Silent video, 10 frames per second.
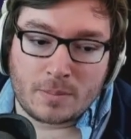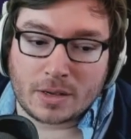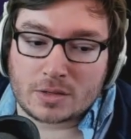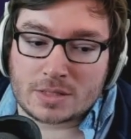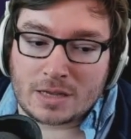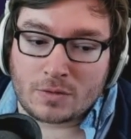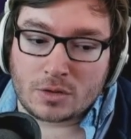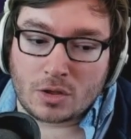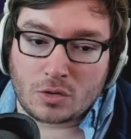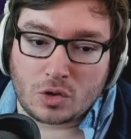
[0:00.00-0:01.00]
Because
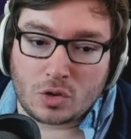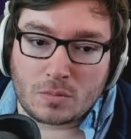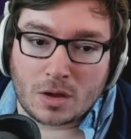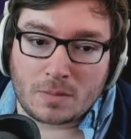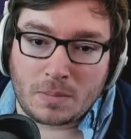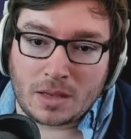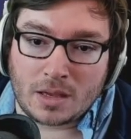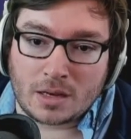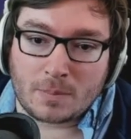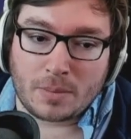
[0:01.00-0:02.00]
even though you might
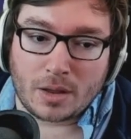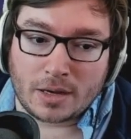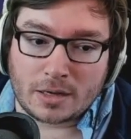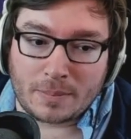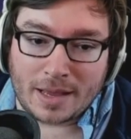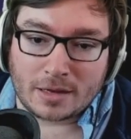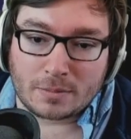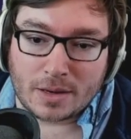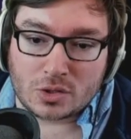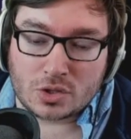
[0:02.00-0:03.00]
be in a blind bad
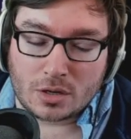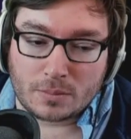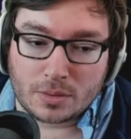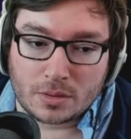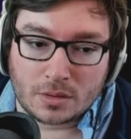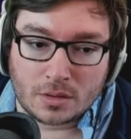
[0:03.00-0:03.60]
matchup,